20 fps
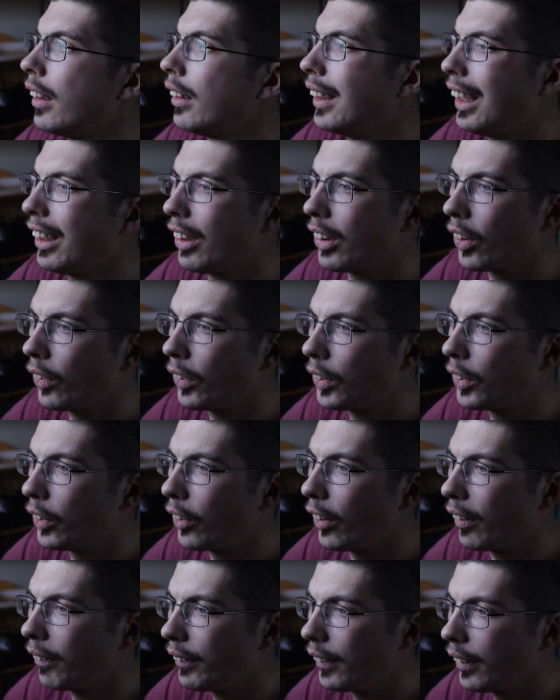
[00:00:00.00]
Now you go
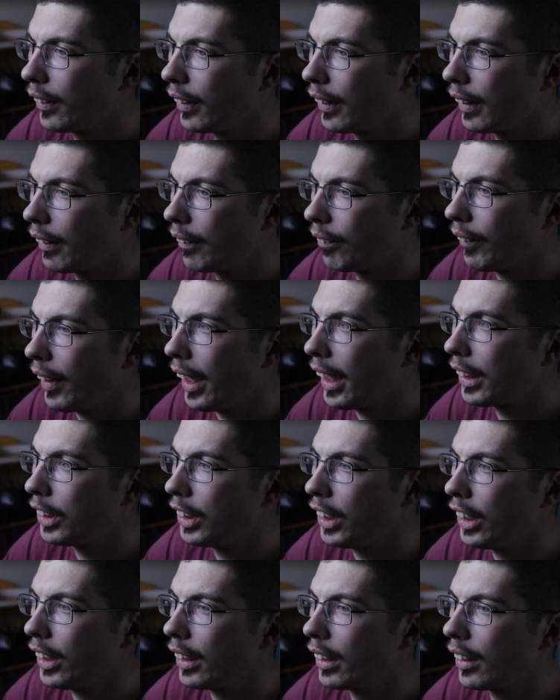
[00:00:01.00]
to them, batch
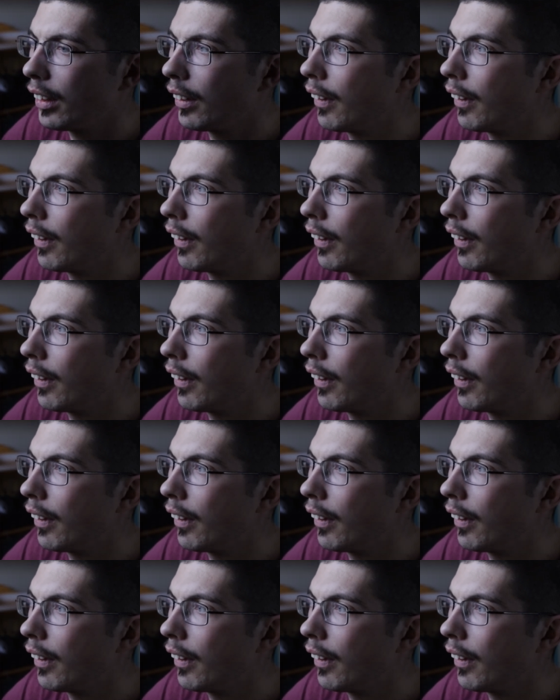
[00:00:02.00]
here,